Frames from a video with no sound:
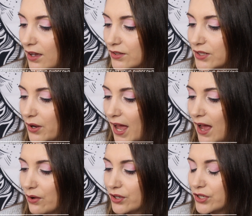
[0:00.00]
So
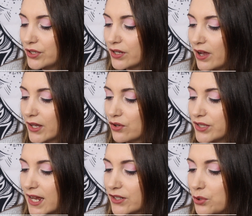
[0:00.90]
how could I
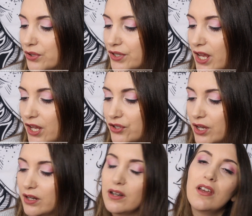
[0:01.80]
contact your
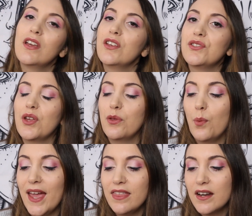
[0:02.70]
surgeon? So the
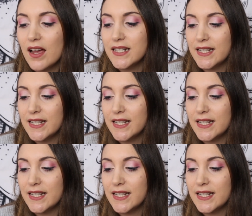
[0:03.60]
way that I